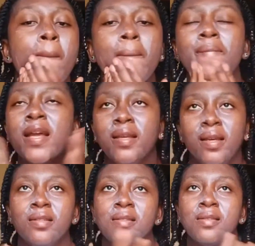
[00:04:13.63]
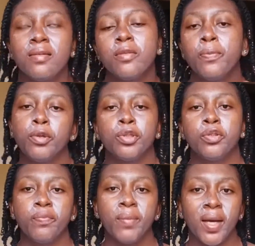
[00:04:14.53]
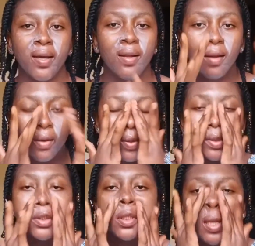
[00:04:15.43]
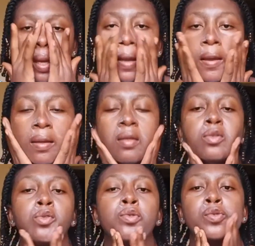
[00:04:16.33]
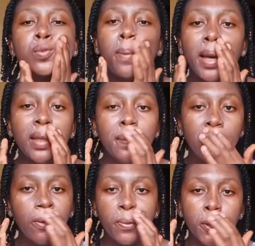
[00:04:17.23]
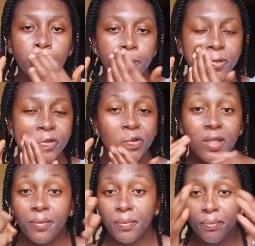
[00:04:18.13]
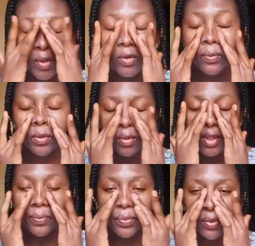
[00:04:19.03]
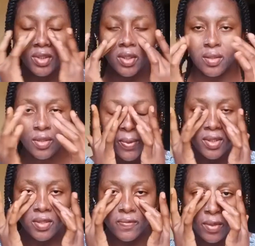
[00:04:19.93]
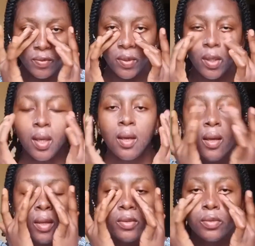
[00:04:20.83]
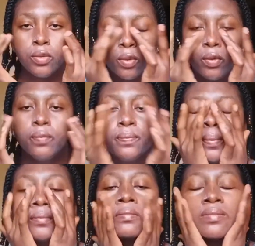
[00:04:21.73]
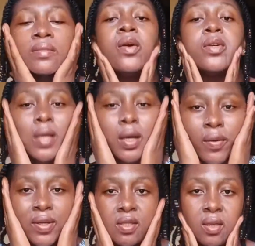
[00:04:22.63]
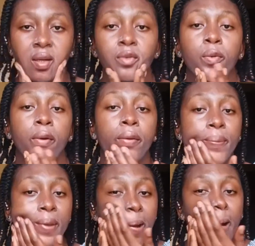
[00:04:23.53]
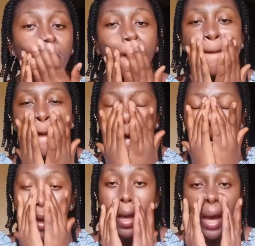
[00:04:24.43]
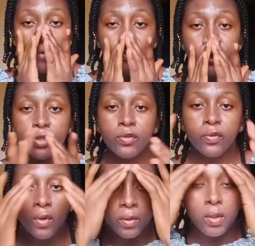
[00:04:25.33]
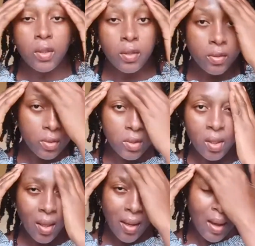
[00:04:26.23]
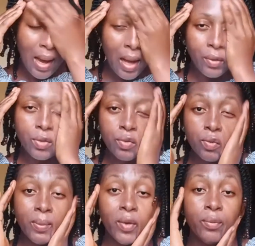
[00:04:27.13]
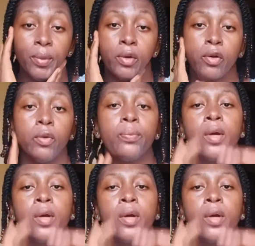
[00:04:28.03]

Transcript: dedicate a certain portion of my allowance to buying makeup products. You know that makeup products are pretty expensive anyway. So that was how I started wearing makeup. I first of all learned how to do my own makeup,